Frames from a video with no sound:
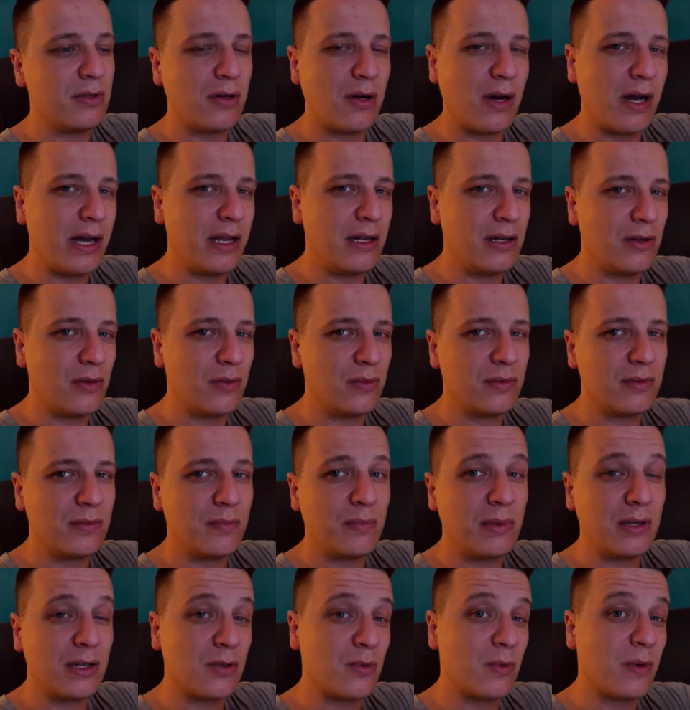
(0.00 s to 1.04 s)
So I don't,
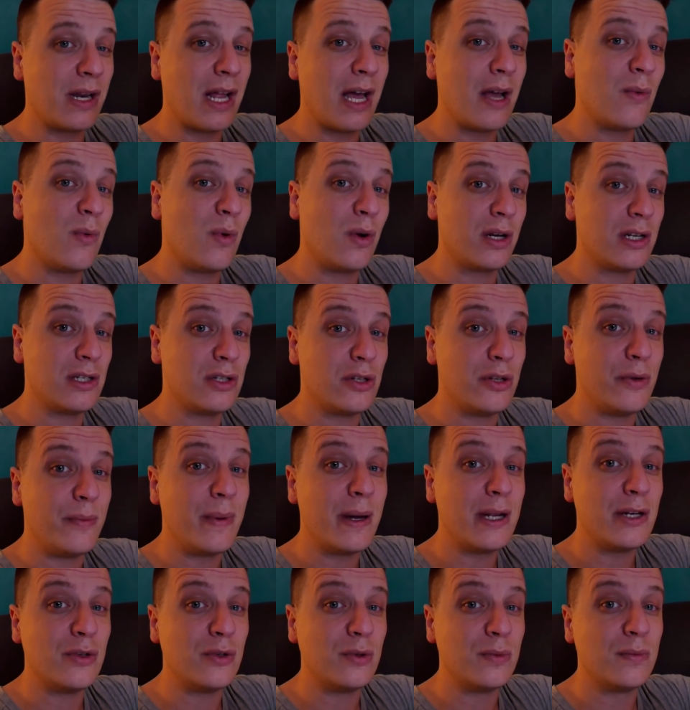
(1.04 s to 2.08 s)
because when I walk into the
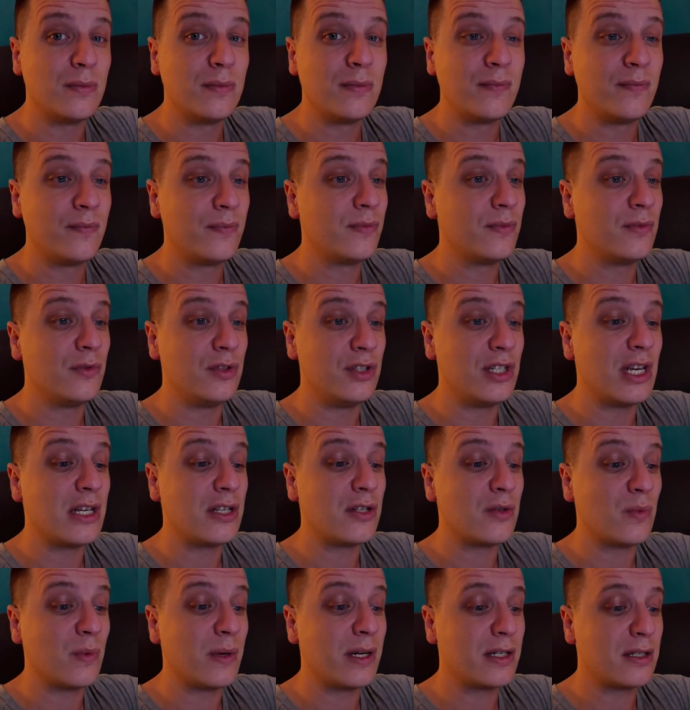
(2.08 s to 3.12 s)
bedroom,
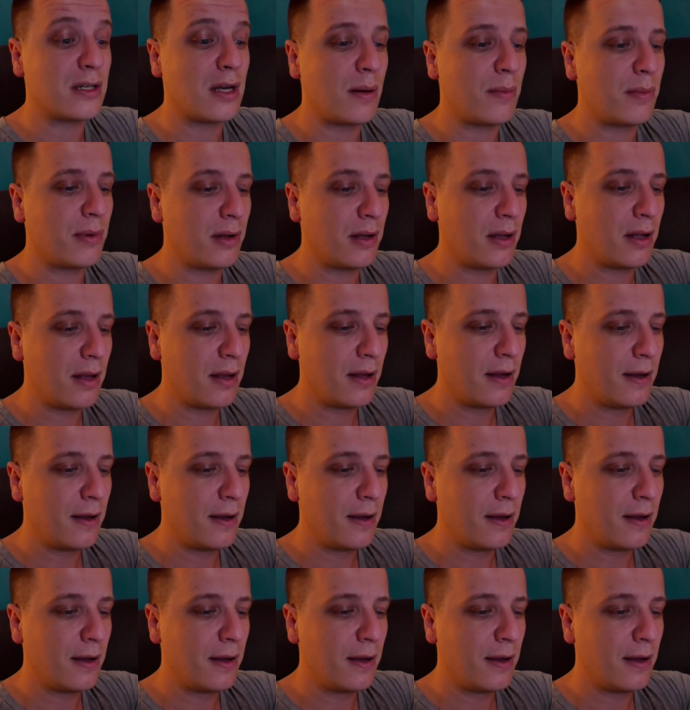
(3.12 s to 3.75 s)
Jason wakes up.